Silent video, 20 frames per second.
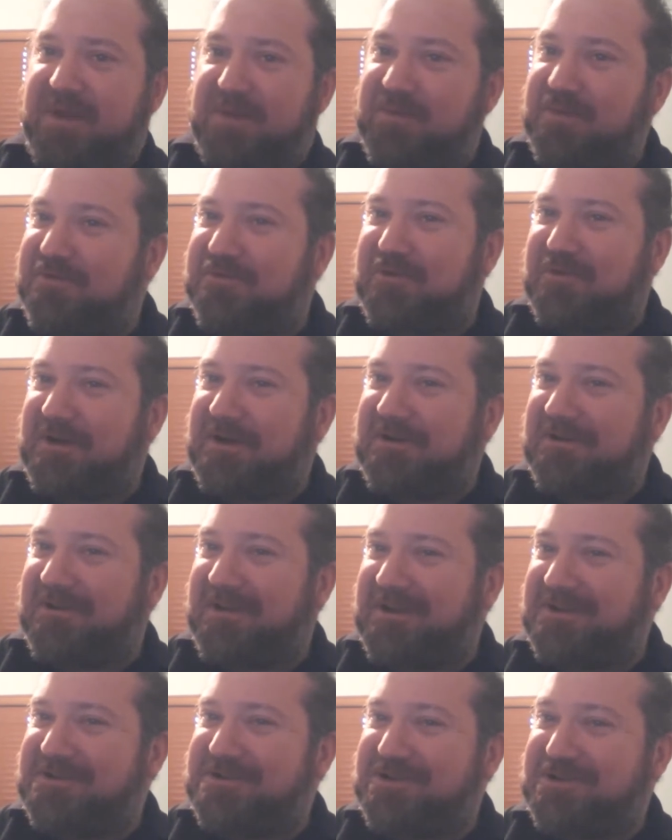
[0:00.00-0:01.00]
I moved around a
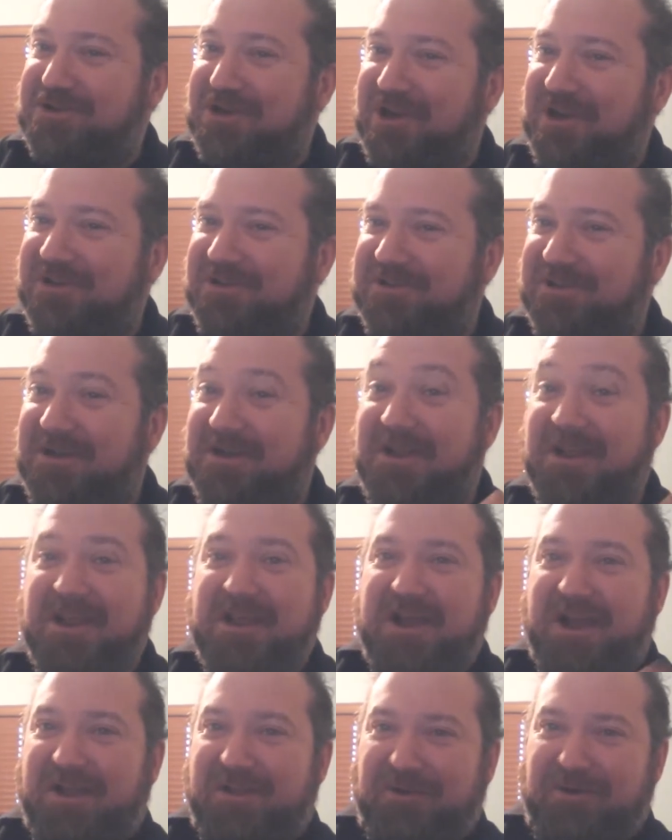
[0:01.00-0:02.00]
lot as a child, and
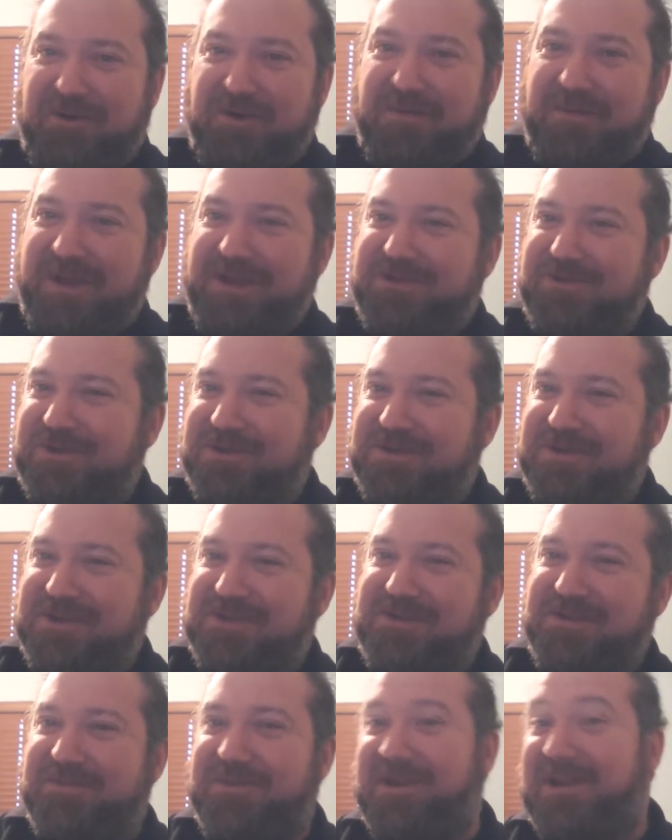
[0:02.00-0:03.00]
I learned the metric
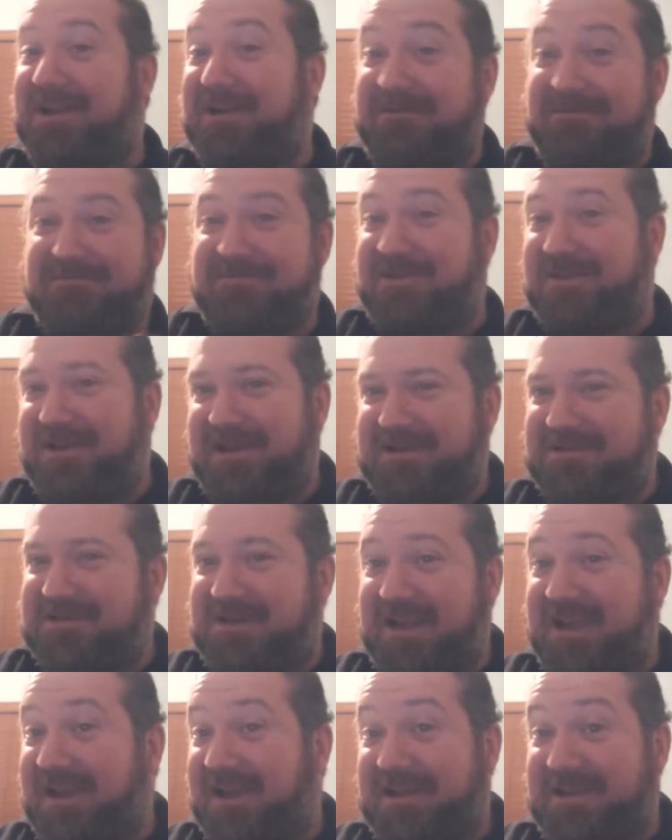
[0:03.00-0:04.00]
system, and then the next
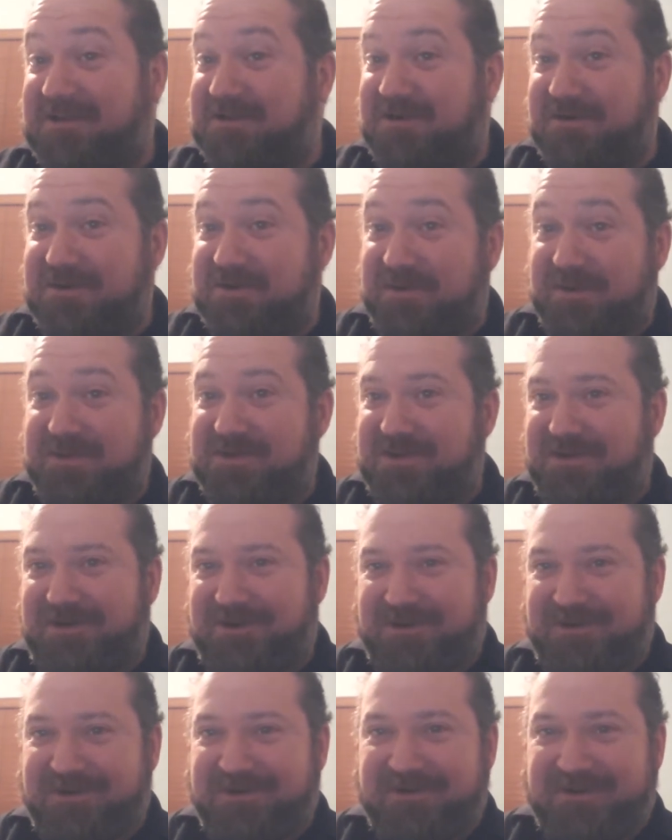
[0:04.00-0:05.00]
day I guess I was supposed to
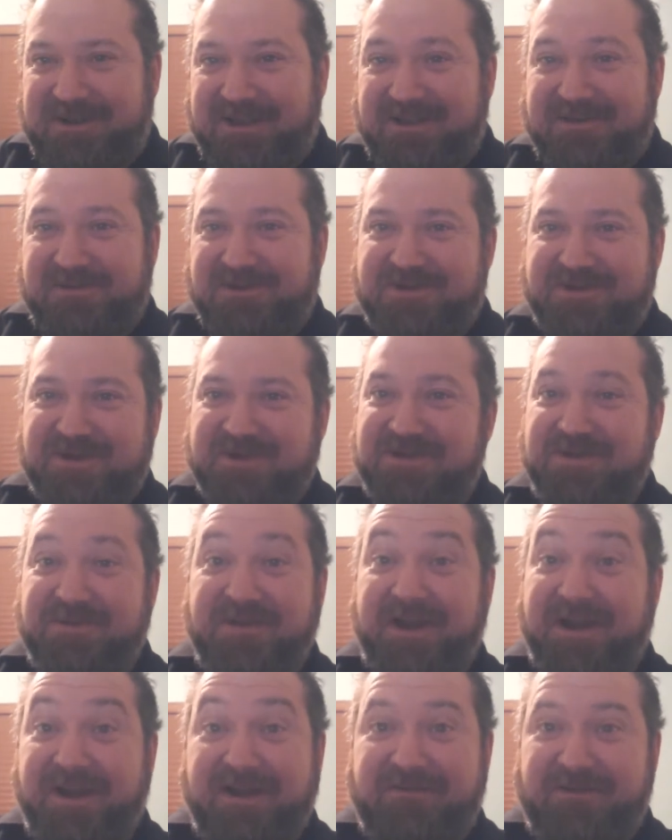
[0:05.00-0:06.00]
learn the English system,
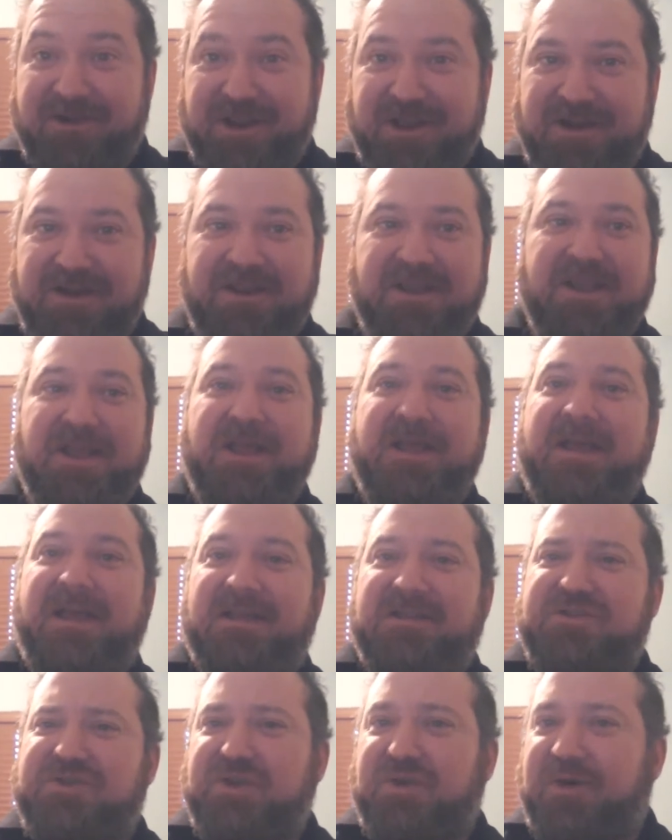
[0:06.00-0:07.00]
and I never did.
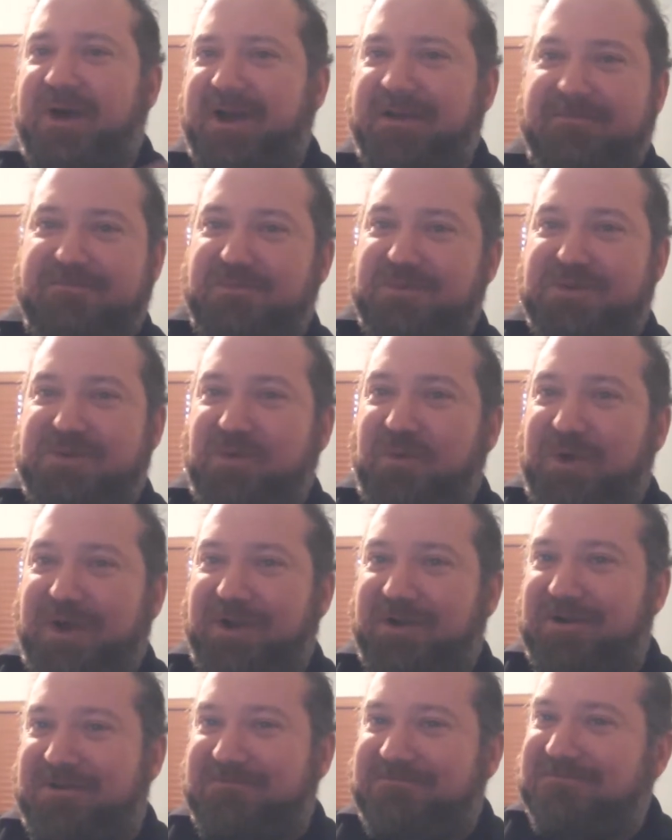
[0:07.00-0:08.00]
And so I was the
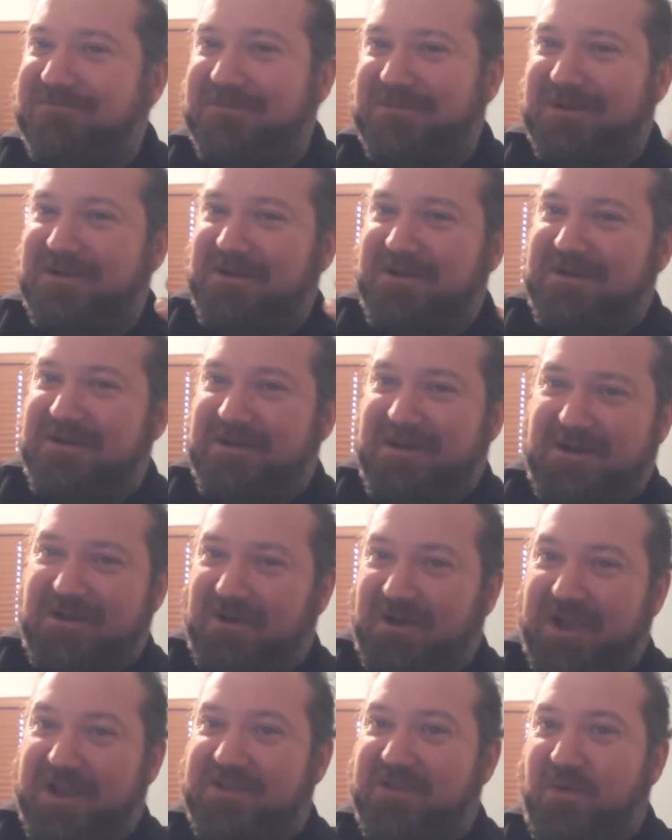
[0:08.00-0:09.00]
weird
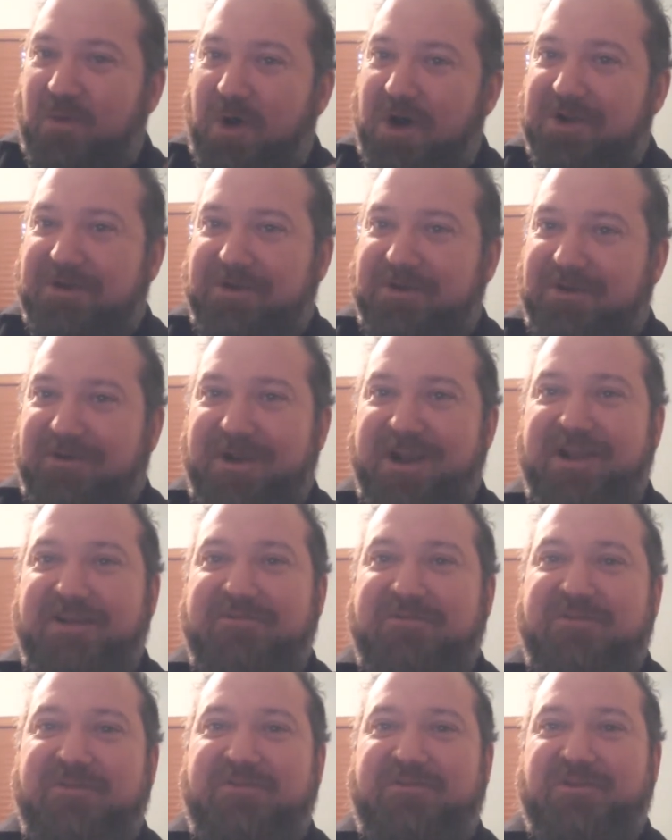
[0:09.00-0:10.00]
knucklehead that wandered around
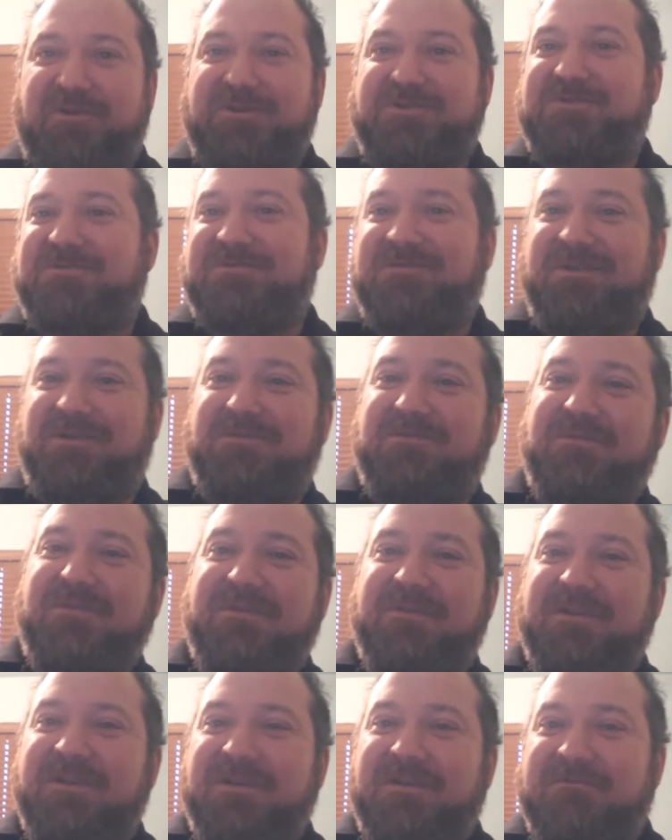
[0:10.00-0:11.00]
for the first
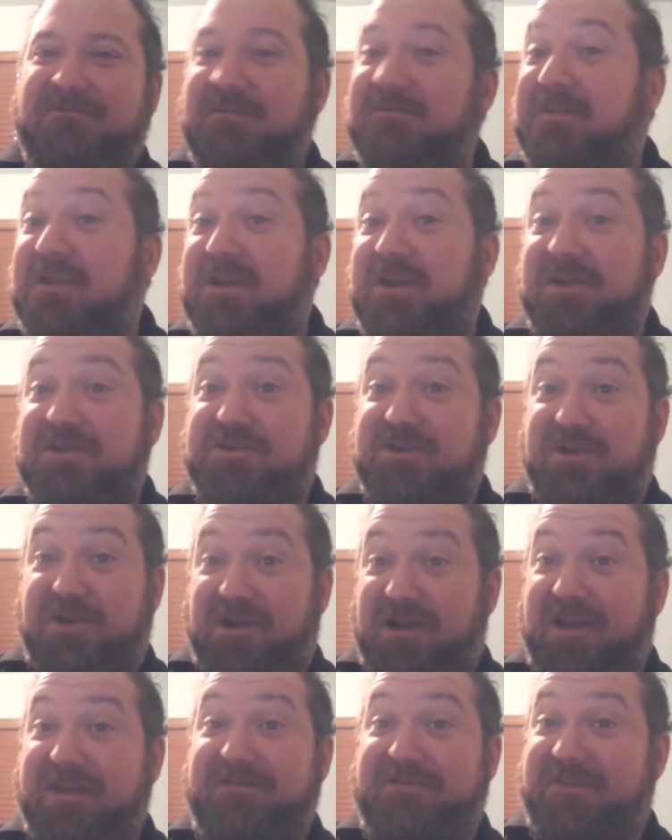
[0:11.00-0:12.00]
15 years of their
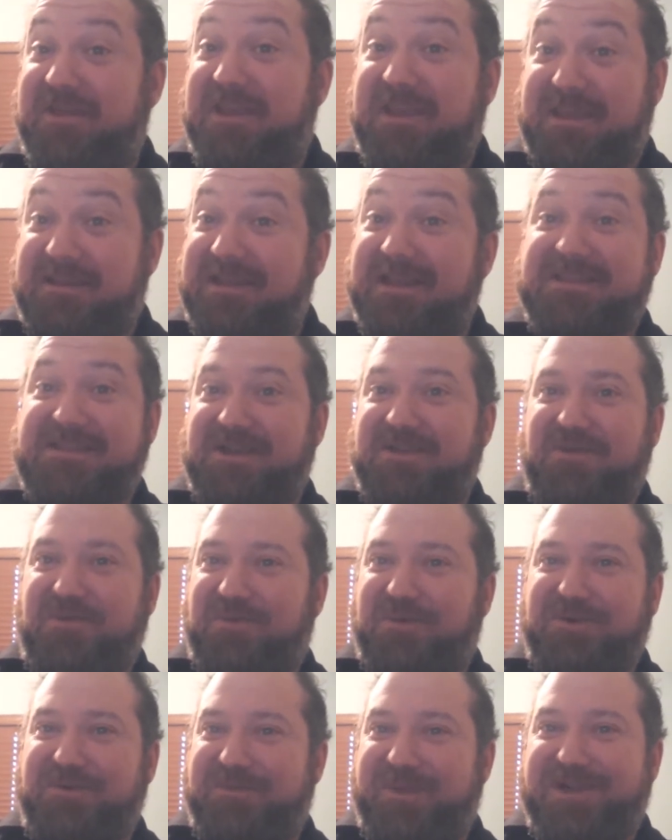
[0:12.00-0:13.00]
life thinking that's how the
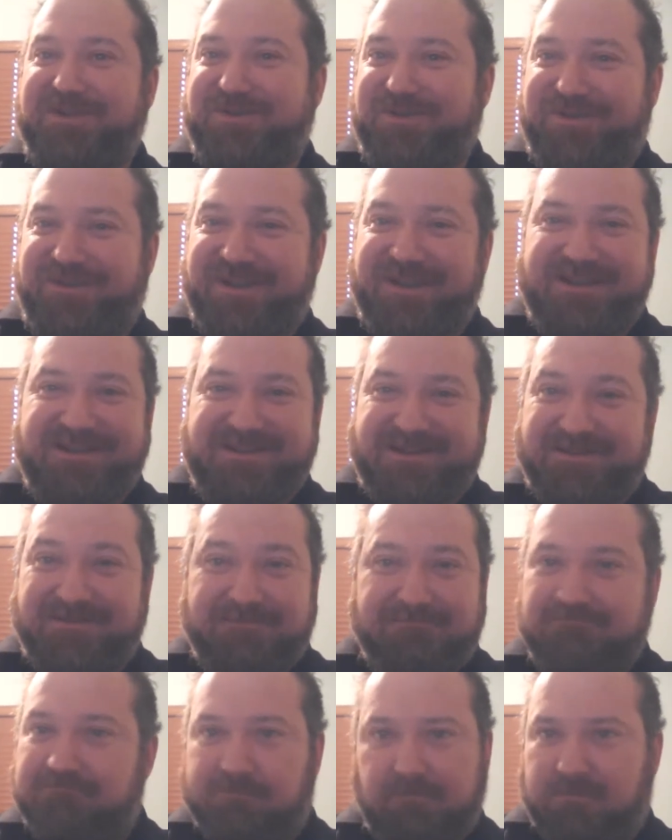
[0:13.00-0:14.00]
world measured things, and
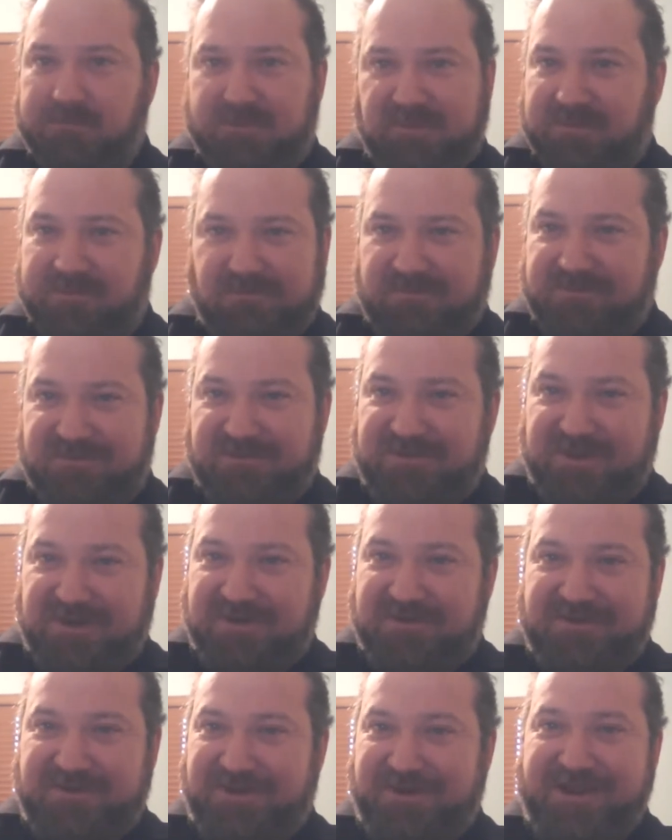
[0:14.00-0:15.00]
it
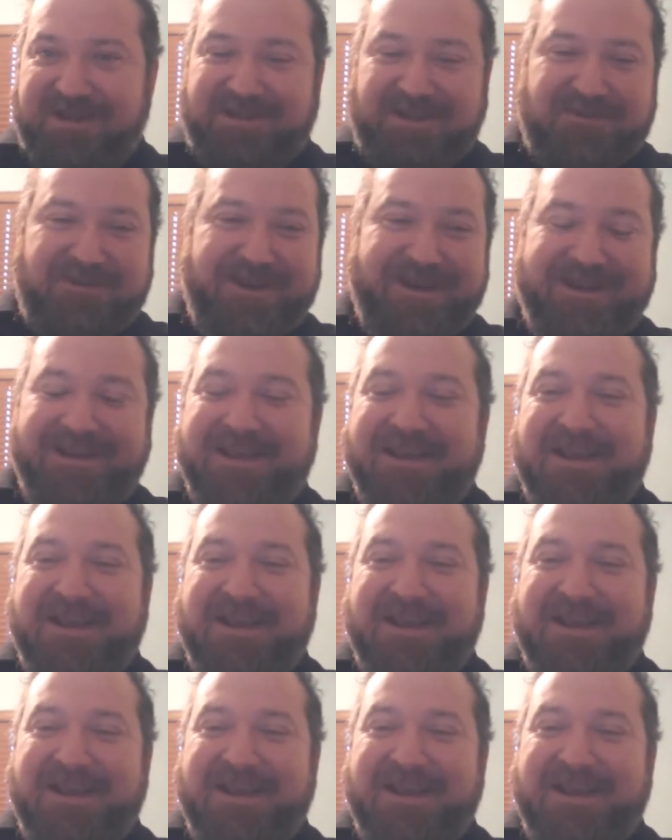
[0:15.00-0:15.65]
didn't turn out that way.